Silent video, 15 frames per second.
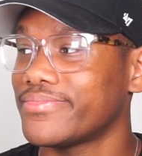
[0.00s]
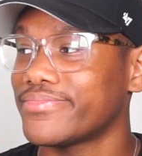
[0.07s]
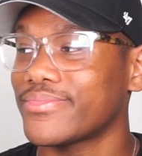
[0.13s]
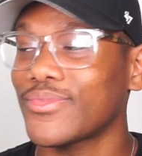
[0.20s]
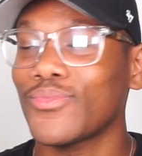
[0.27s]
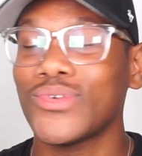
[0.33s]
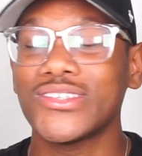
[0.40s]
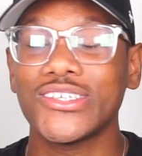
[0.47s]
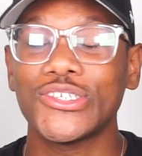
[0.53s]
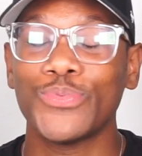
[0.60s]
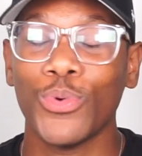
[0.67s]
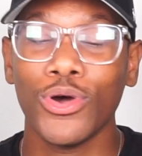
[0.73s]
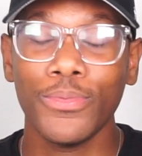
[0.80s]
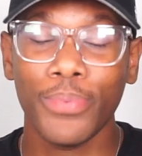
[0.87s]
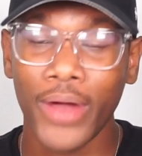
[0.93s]
was a
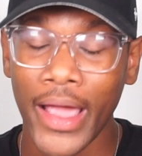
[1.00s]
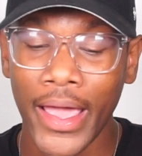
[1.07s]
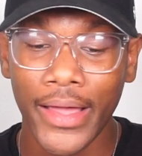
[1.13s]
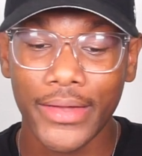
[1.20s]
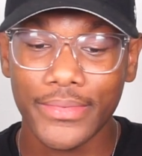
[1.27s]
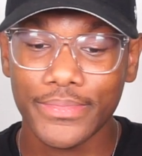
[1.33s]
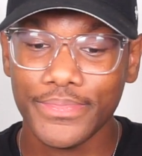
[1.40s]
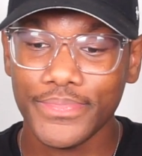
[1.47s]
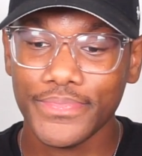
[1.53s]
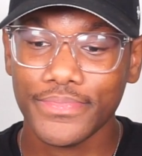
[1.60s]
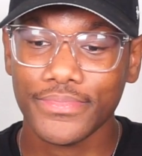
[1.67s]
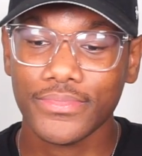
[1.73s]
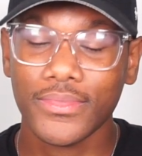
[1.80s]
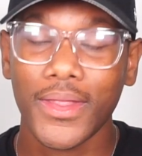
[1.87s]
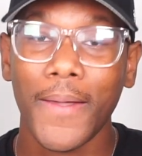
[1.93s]
spoiled brat,
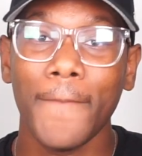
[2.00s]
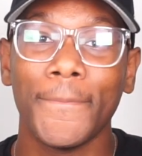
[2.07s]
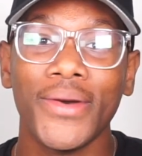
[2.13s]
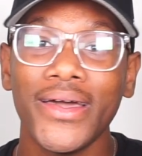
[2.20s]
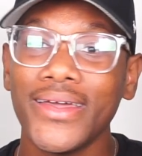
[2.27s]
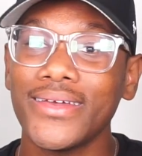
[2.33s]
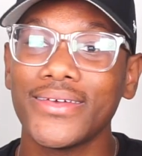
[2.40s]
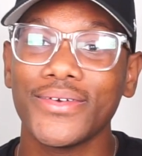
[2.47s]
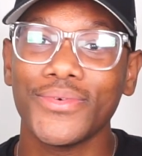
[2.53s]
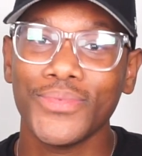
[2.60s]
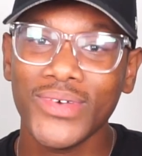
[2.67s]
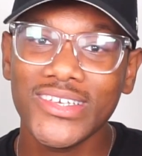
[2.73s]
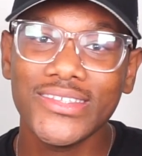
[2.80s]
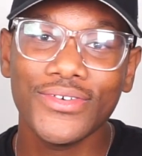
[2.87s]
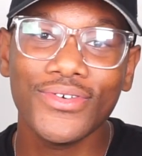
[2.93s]
but
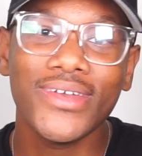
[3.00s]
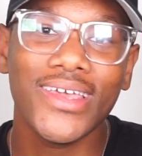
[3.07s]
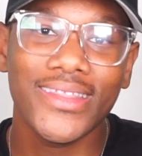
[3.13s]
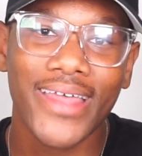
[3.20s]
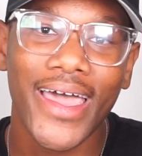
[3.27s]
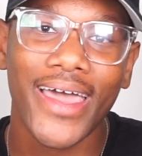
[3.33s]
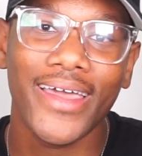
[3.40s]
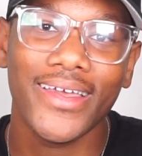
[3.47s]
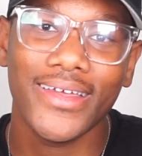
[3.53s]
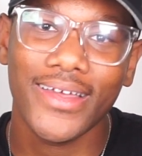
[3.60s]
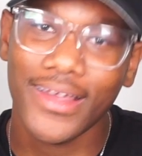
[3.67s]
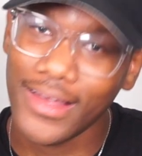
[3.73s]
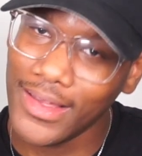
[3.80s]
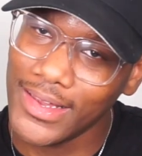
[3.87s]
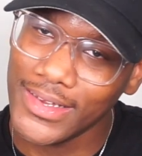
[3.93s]
we still need that
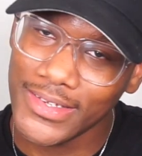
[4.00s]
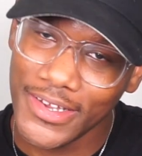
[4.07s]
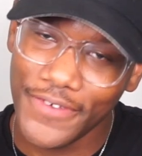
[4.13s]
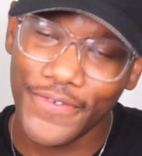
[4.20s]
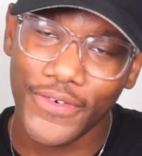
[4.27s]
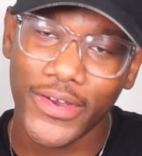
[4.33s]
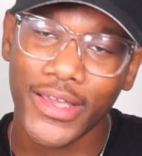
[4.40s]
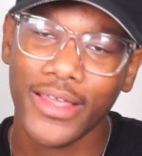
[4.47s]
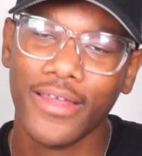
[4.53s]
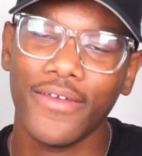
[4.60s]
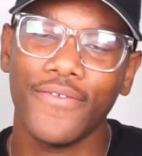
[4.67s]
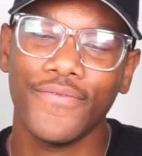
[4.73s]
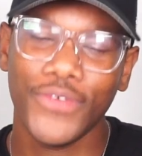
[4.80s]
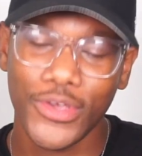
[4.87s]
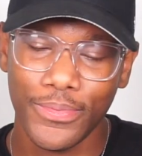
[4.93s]
differing
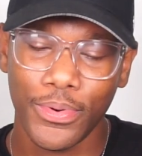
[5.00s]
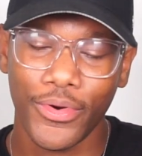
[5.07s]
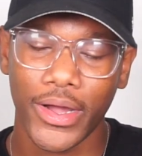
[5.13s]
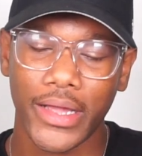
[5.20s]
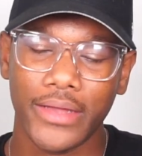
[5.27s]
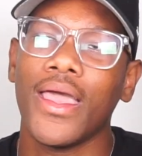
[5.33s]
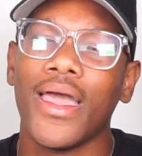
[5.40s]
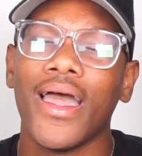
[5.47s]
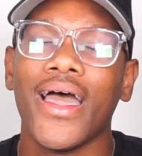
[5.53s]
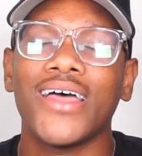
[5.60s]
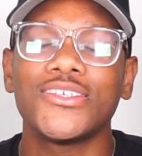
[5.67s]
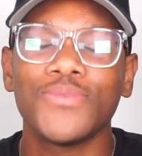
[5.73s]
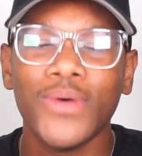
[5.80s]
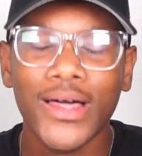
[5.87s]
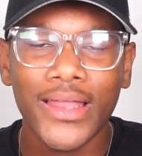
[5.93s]
viewpoint. As well